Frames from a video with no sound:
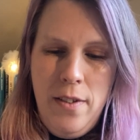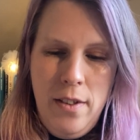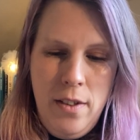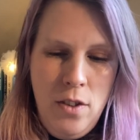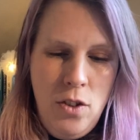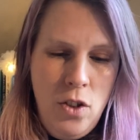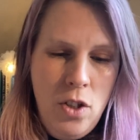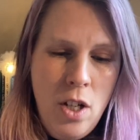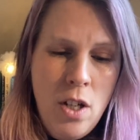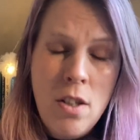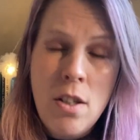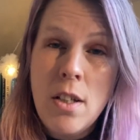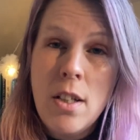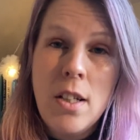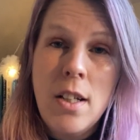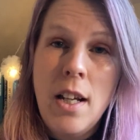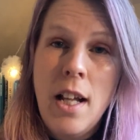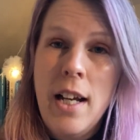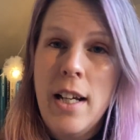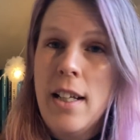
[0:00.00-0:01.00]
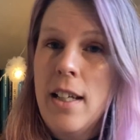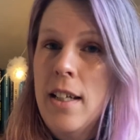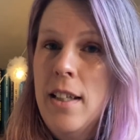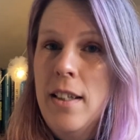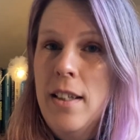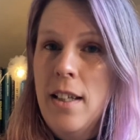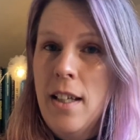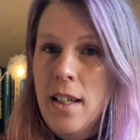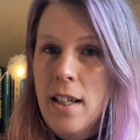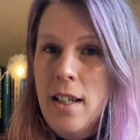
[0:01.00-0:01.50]
just like
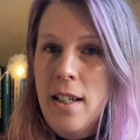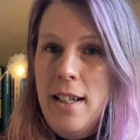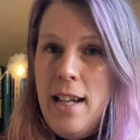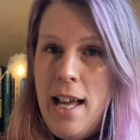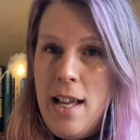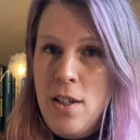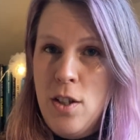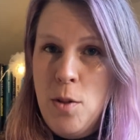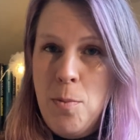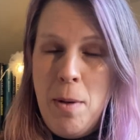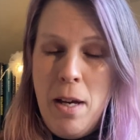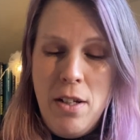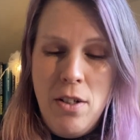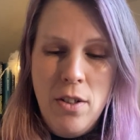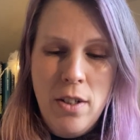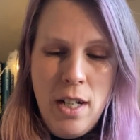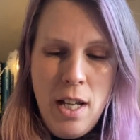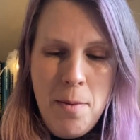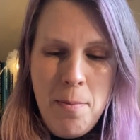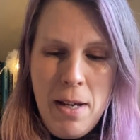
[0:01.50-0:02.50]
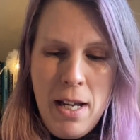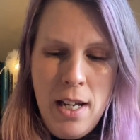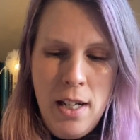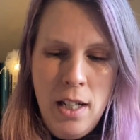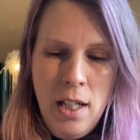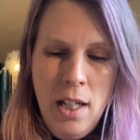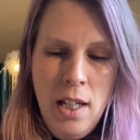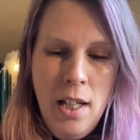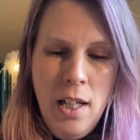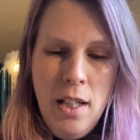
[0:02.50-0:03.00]
in the last pattern I made,
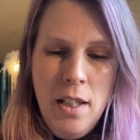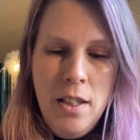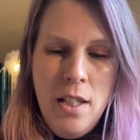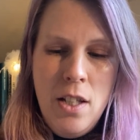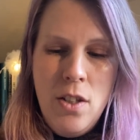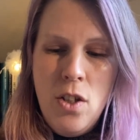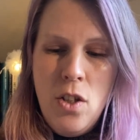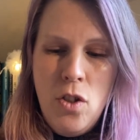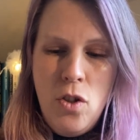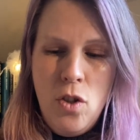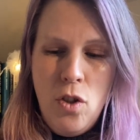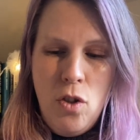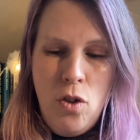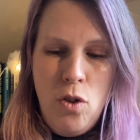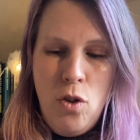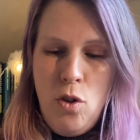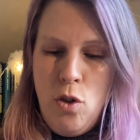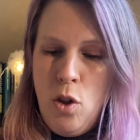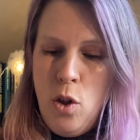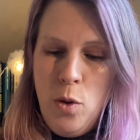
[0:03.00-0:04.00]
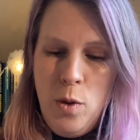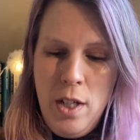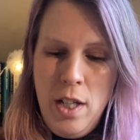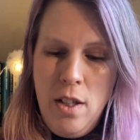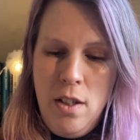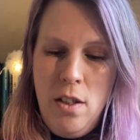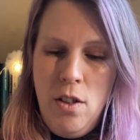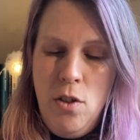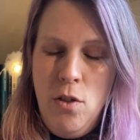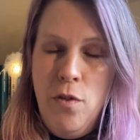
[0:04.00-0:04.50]
this is just so
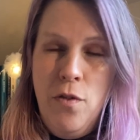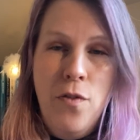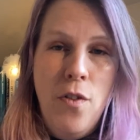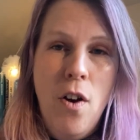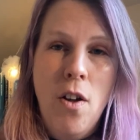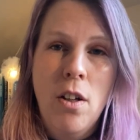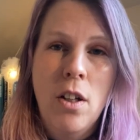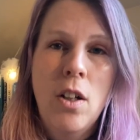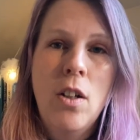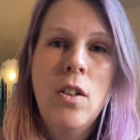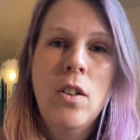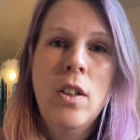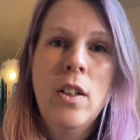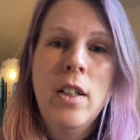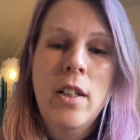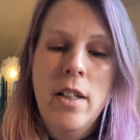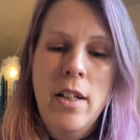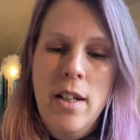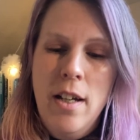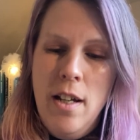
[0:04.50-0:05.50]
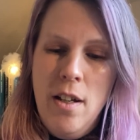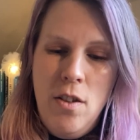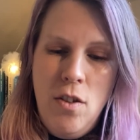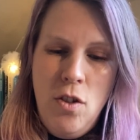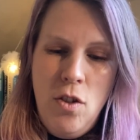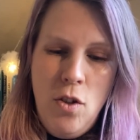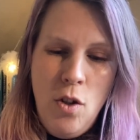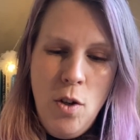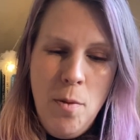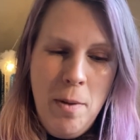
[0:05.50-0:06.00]
easy to follow. It's
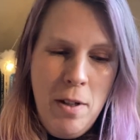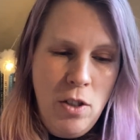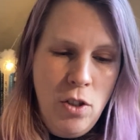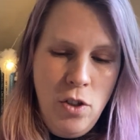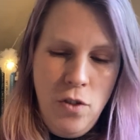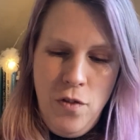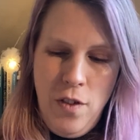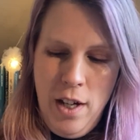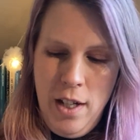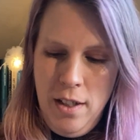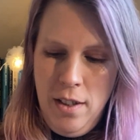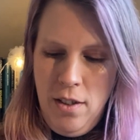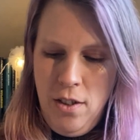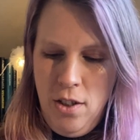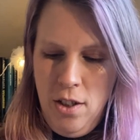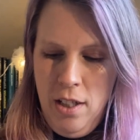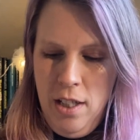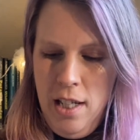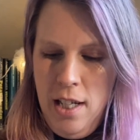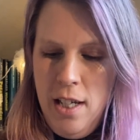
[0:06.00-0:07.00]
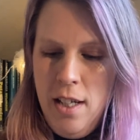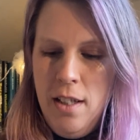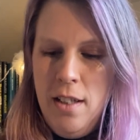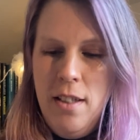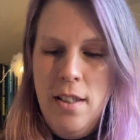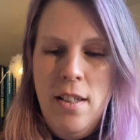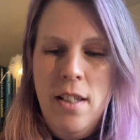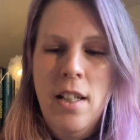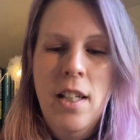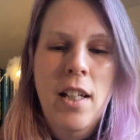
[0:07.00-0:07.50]
so much fun to
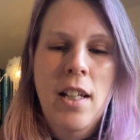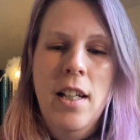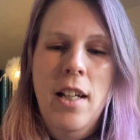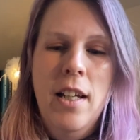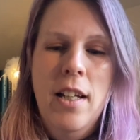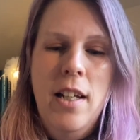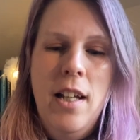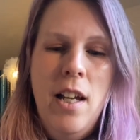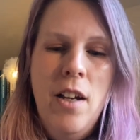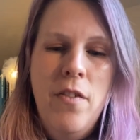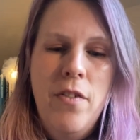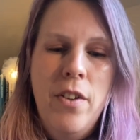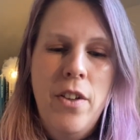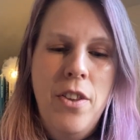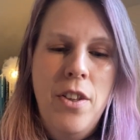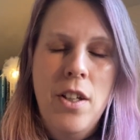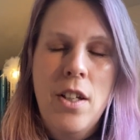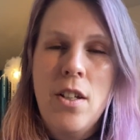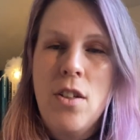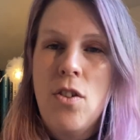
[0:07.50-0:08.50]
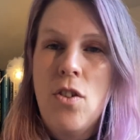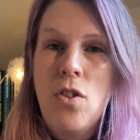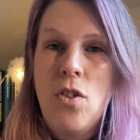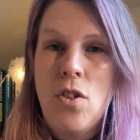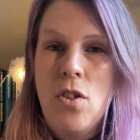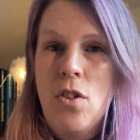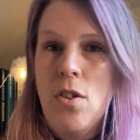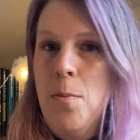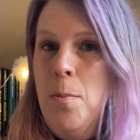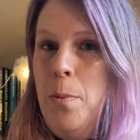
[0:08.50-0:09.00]
knit, and everything is
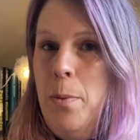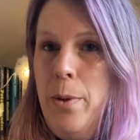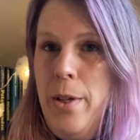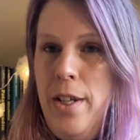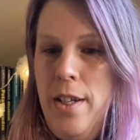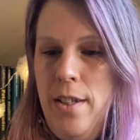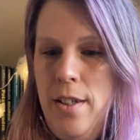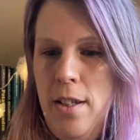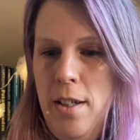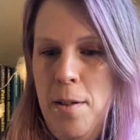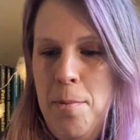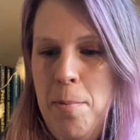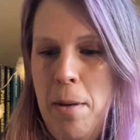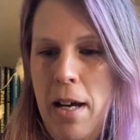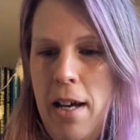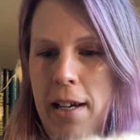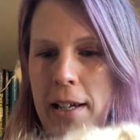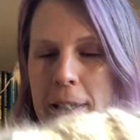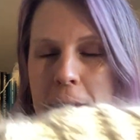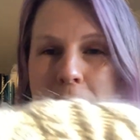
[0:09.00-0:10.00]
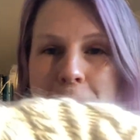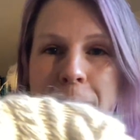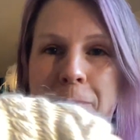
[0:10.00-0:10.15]
just breezing by.